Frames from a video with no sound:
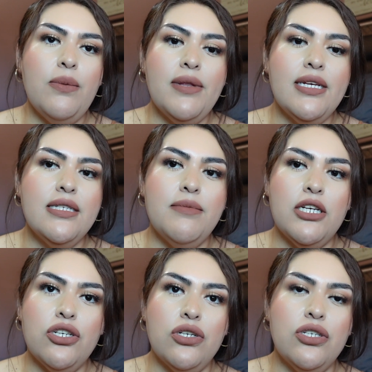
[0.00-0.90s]
Please make
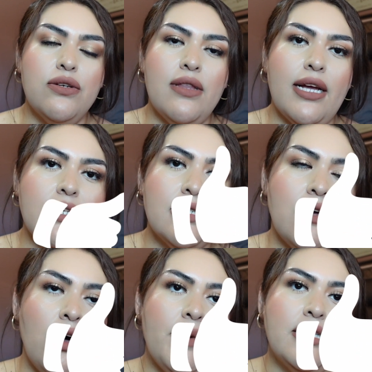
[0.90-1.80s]
sure to like,
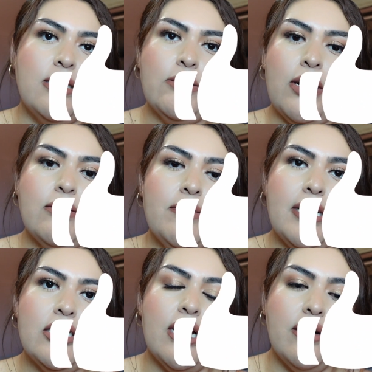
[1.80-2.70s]
comment, subscribe to my
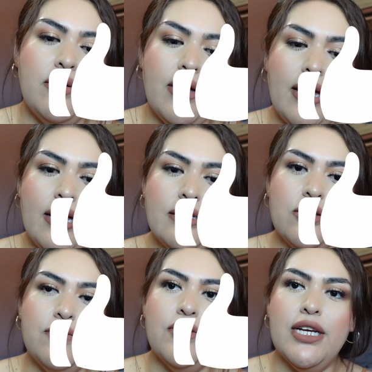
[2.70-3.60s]
channel, and
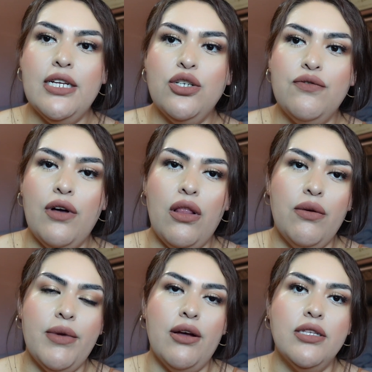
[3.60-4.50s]
don't forget to follow
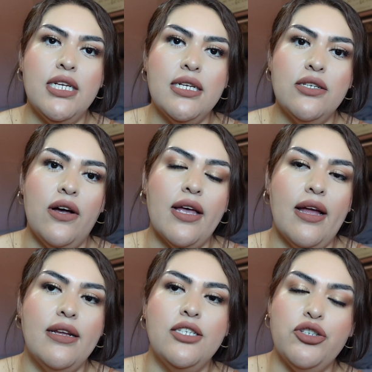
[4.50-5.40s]
me on TikTok
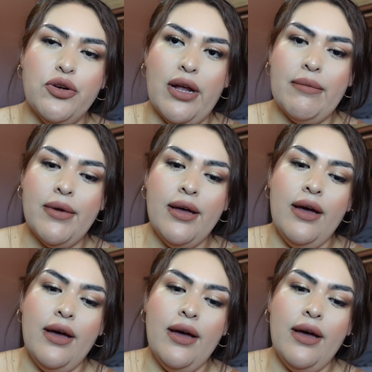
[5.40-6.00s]
and Instagram.